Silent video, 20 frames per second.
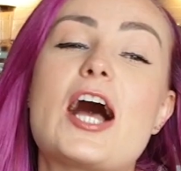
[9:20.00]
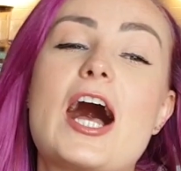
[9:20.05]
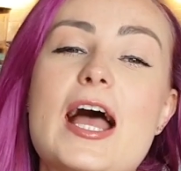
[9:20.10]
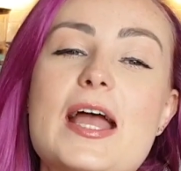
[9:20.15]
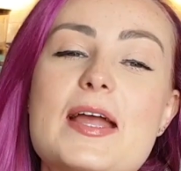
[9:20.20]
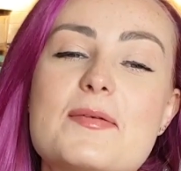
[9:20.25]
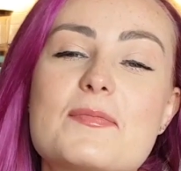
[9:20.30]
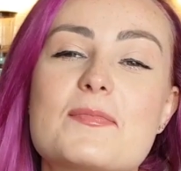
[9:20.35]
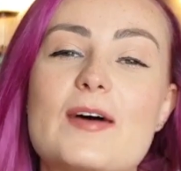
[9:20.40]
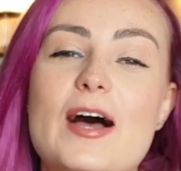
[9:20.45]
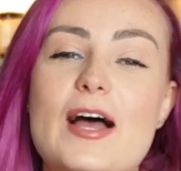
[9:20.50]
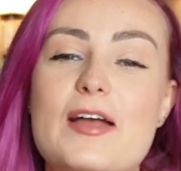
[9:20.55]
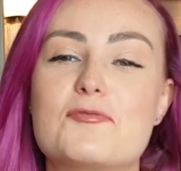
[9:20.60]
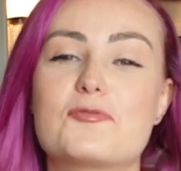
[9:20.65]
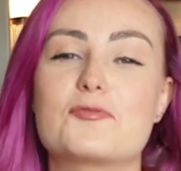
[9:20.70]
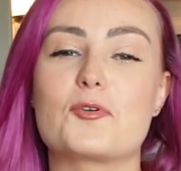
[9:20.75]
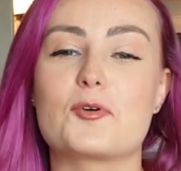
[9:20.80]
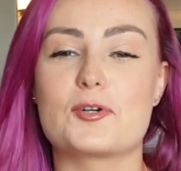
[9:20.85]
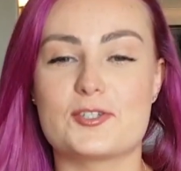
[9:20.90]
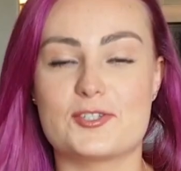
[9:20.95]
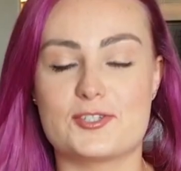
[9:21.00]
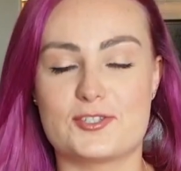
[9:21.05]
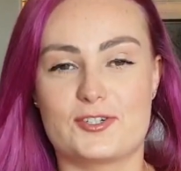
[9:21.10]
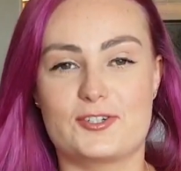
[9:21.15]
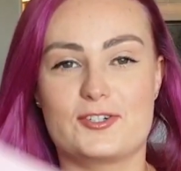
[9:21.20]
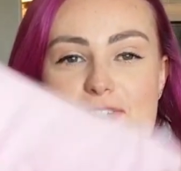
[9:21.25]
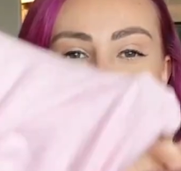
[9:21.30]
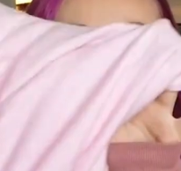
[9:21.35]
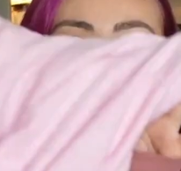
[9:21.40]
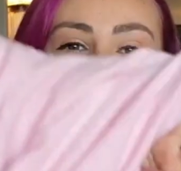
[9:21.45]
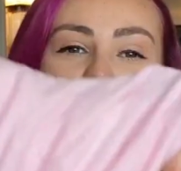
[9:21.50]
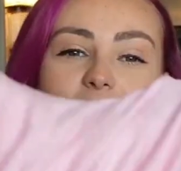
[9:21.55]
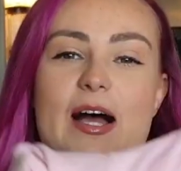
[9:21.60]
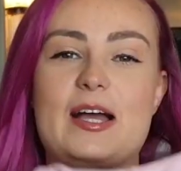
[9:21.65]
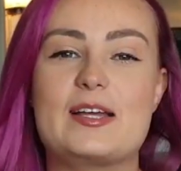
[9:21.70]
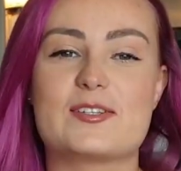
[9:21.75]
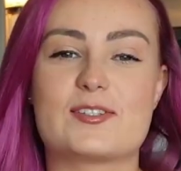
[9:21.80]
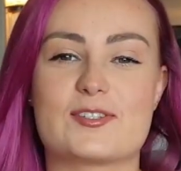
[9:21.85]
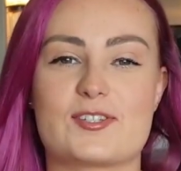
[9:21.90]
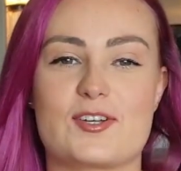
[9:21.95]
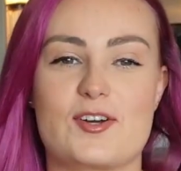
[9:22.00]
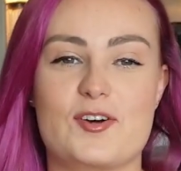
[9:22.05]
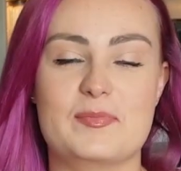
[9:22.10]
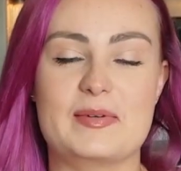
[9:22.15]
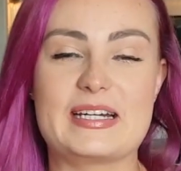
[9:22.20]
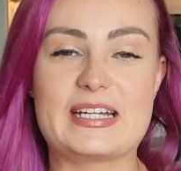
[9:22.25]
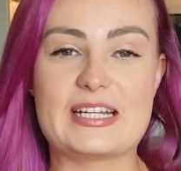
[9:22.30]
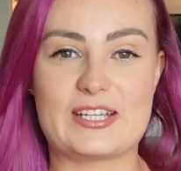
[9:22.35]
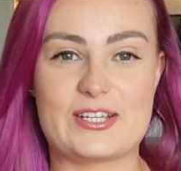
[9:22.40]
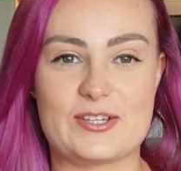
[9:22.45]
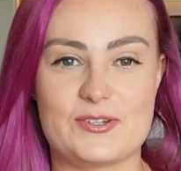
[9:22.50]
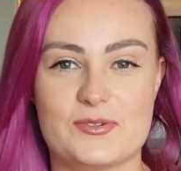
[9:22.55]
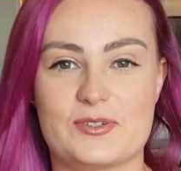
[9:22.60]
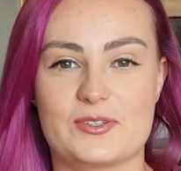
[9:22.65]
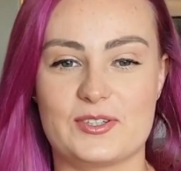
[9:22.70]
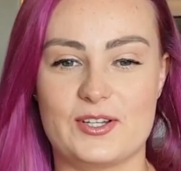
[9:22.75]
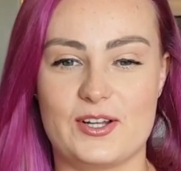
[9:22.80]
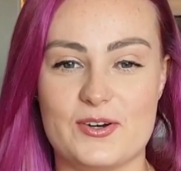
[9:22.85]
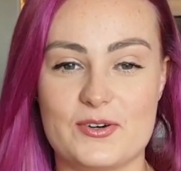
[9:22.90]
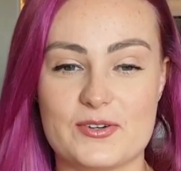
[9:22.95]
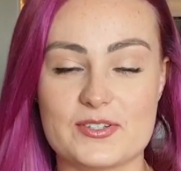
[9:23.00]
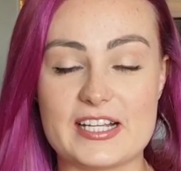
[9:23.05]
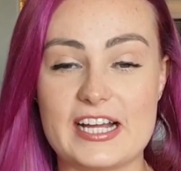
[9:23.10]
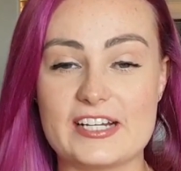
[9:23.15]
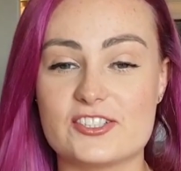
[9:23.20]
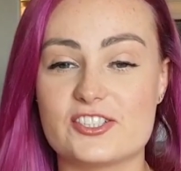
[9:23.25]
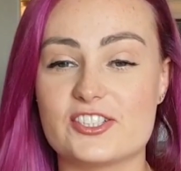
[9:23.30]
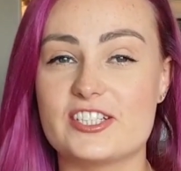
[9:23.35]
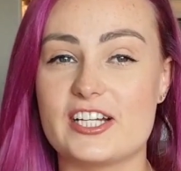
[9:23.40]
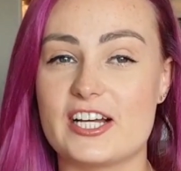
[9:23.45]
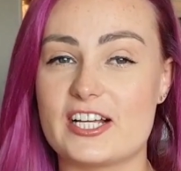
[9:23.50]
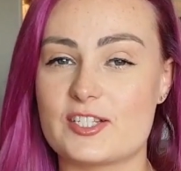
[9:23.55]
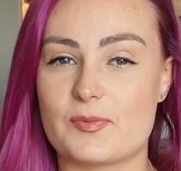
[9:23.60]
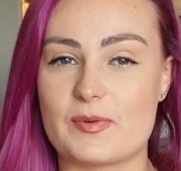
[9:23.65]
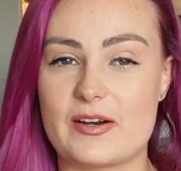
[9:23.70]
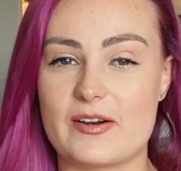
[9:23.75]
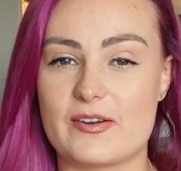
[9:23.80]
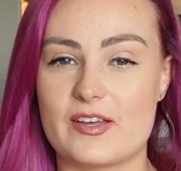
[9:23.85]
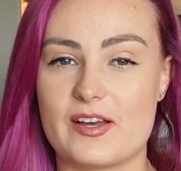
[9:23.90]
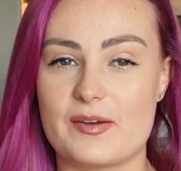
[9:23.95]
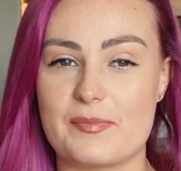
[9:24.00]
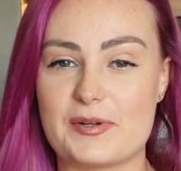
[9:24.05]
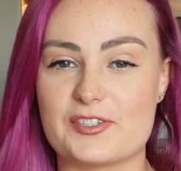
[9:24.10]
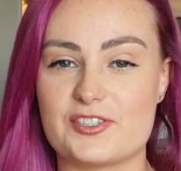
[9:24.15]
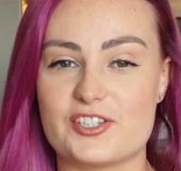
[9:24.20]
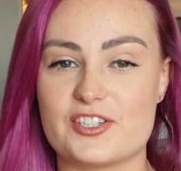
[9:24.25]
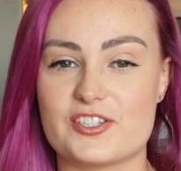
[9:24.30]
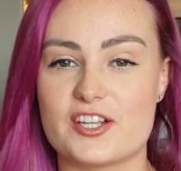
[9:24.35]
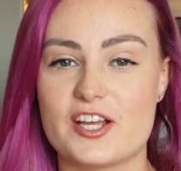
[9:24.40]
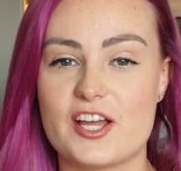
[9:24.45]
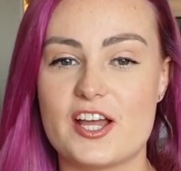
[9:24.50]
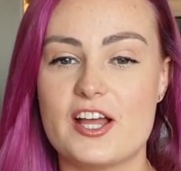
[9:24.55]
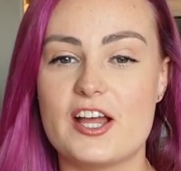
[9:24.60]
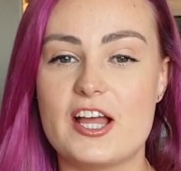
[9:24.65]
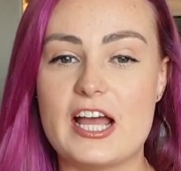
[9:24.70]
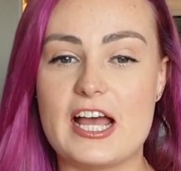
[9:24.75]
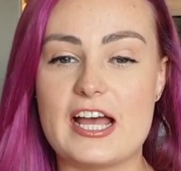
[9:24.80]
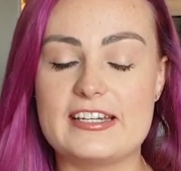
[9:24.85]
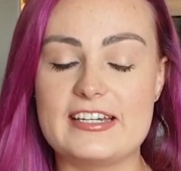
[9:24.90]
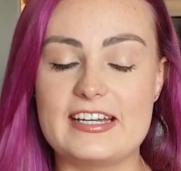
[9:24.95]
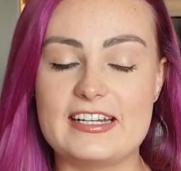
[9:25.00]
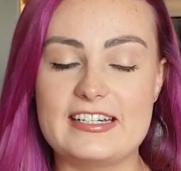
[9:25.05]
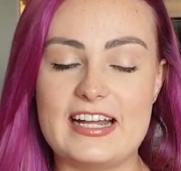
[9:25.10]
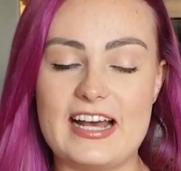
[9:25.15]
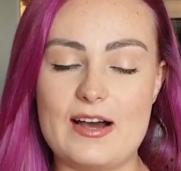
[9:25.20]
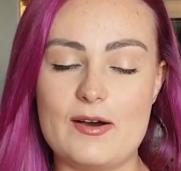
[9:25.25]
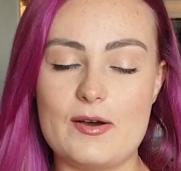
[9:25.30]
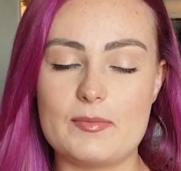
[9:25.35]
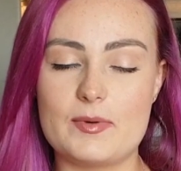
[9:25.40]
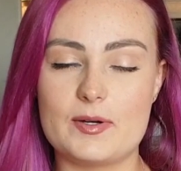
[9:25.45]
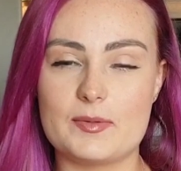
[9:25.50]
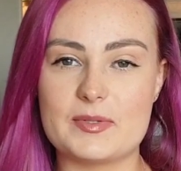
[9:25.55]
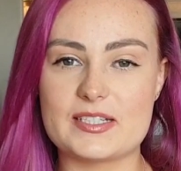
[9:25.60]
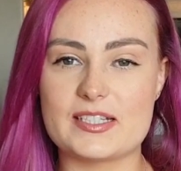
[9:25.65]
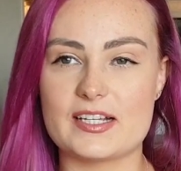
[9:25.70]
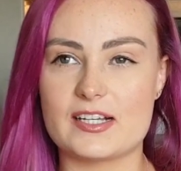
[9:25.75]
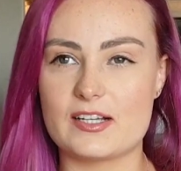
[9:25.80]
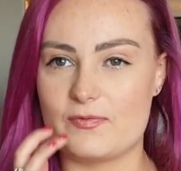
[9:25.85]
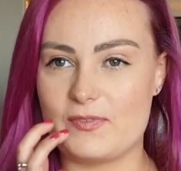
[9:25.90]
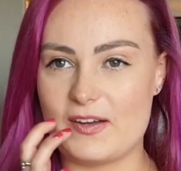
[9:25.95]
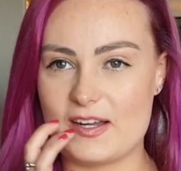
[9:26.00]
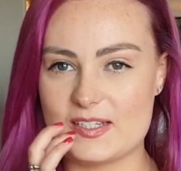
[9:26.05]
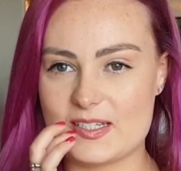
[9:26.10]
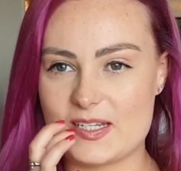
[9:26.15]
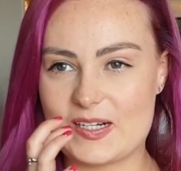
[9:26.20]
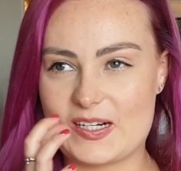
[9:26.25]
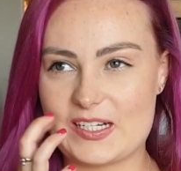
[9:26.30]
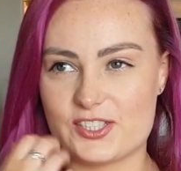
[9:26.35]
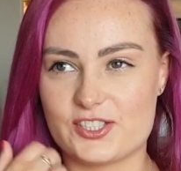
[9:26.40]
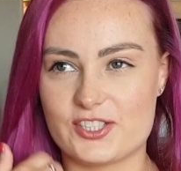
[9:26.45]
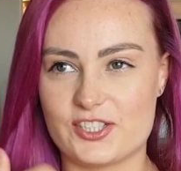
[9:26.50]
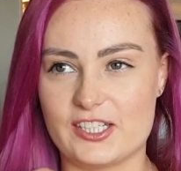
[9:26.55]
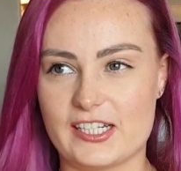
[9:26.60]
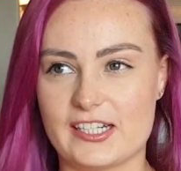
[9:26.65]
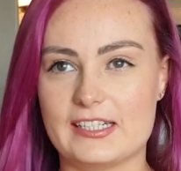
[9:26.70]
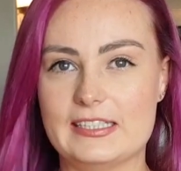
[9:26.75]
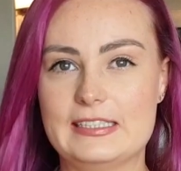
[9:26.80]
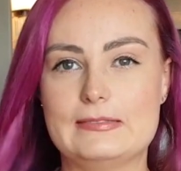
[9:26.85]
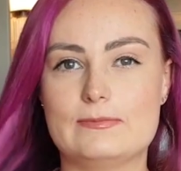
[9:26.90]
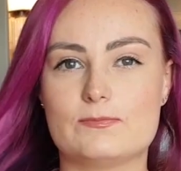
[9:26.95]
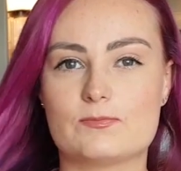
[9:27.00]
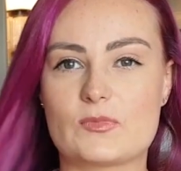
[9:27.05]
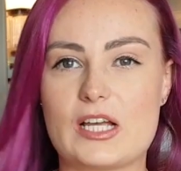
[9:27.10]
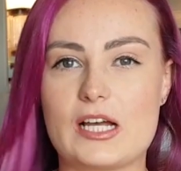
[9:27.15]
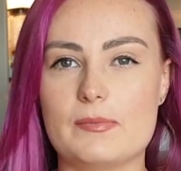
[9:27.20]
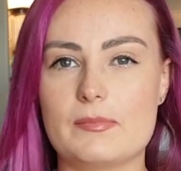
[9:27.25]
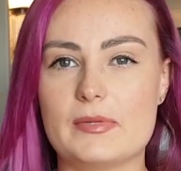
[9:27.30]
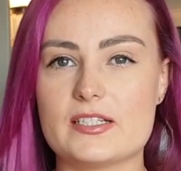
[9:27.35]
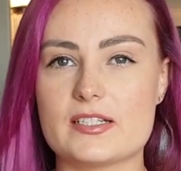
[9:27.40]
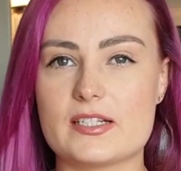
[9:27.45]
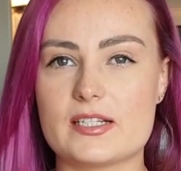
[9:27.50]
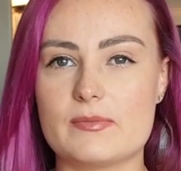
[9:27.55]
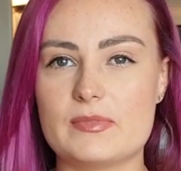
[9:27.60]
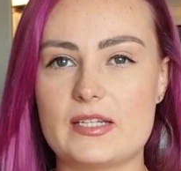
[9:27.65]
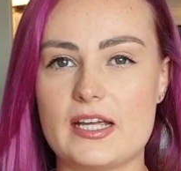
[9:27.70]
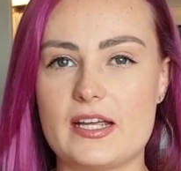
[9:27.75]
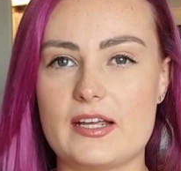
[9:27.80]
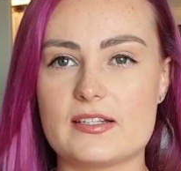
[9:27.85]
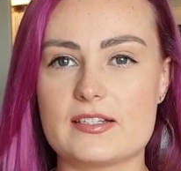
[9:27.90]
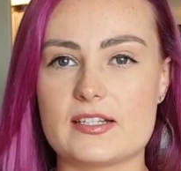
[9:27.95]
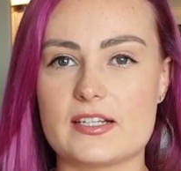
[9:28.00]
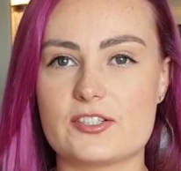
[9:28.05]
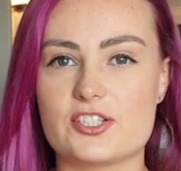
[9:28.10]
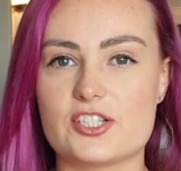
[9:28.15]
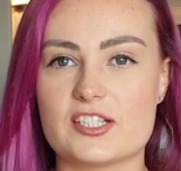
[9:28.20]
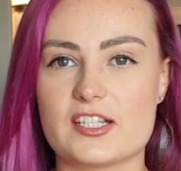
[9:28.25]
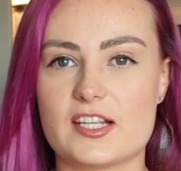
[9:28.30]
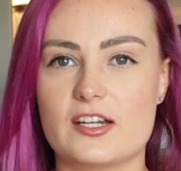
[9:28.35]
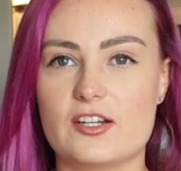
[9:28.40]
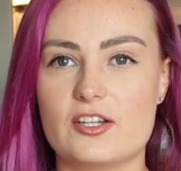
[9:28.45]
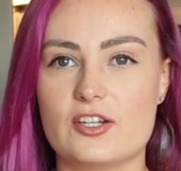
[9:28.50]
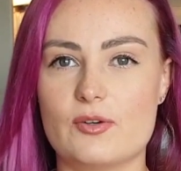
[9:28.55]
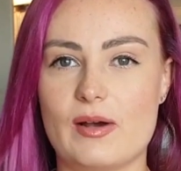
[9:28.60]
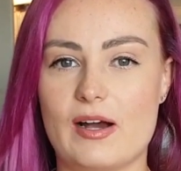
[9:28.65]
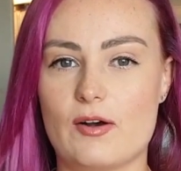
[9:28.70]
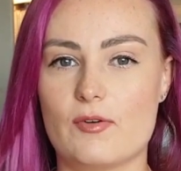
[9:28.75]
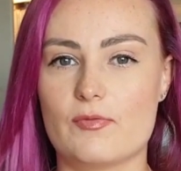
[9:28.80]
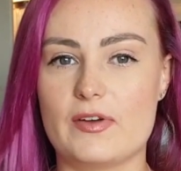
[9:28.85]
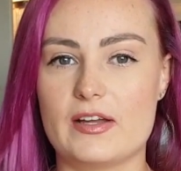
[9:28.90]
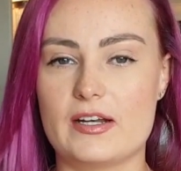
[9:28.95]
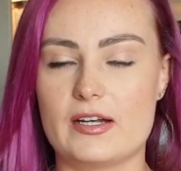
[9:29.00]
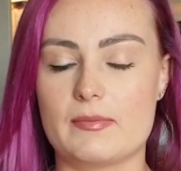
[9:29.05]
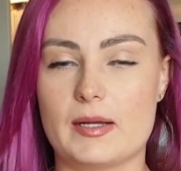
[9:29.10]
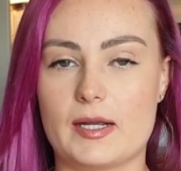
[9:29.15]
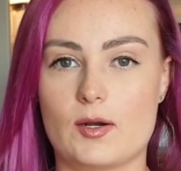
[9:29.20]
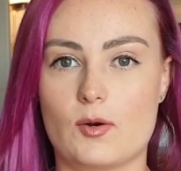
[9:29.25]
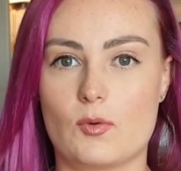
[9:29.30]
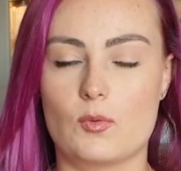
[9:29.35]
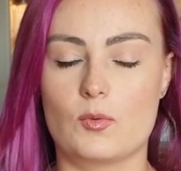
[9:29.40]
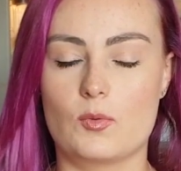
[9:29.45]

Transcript: I, I forced her to buy so many cute clothes, yeah. and she does wear them. And I she's, do. And now I'm almost like offended because she'll like come in some days and she's in a new outfit, and I'm like,